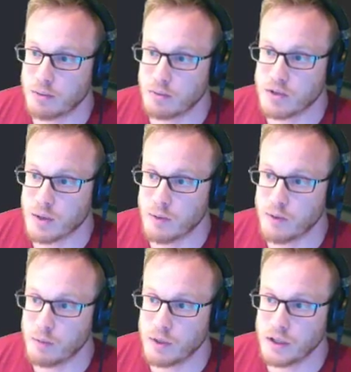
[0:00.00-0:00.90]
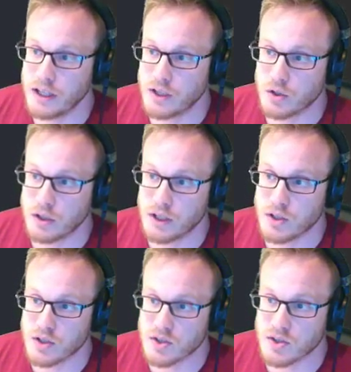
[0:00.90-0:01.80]
Some of them are literally
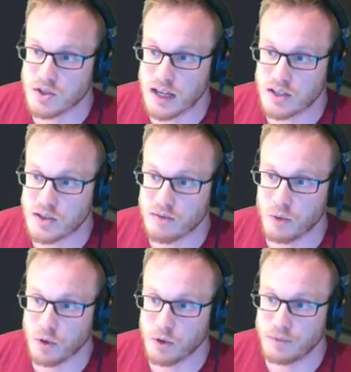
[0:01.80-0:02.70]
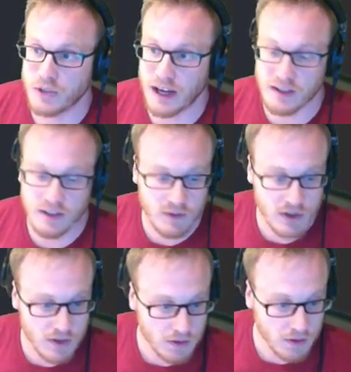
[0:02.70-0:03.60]
just states for
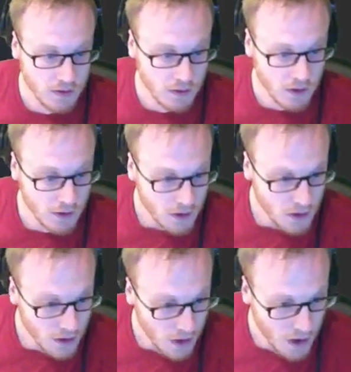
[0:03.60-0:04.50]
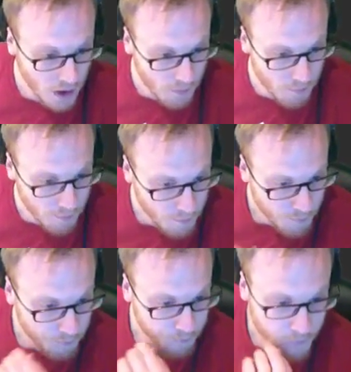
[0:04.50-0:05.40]
objectives, and
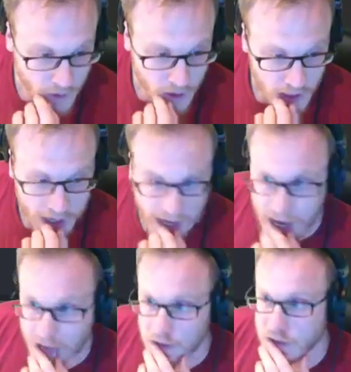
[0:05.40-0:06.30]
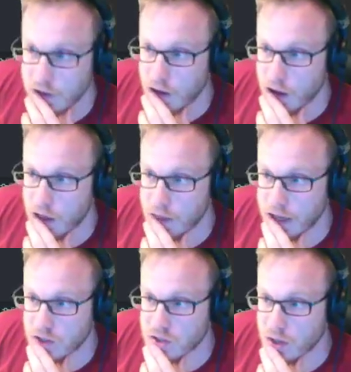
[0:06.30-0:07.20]

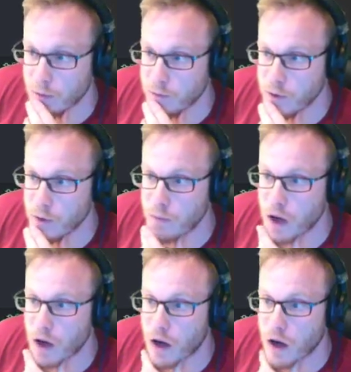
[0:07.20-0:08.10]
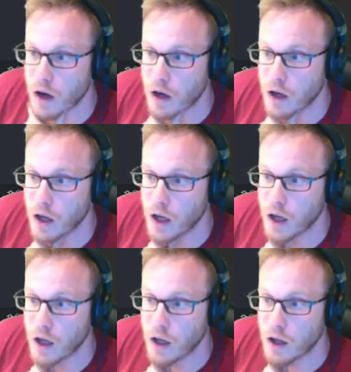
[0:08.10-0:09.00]
then some of them
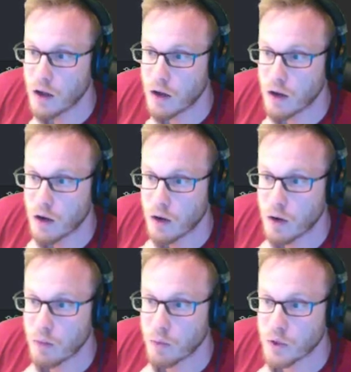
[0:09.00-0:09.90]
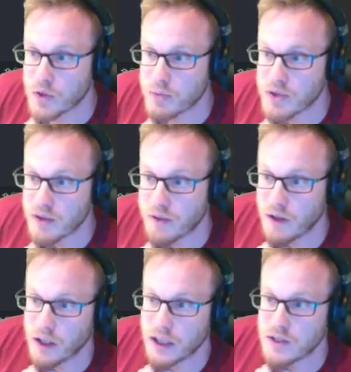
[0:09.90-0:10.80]
are more
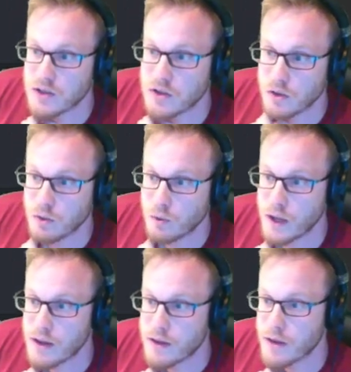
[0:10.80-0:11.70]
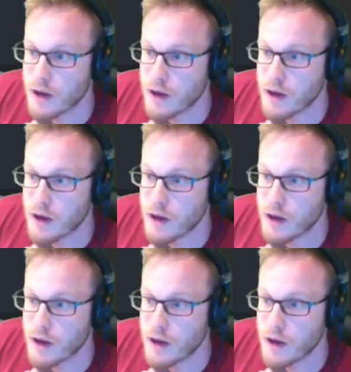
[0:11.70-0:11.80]
specifically to do with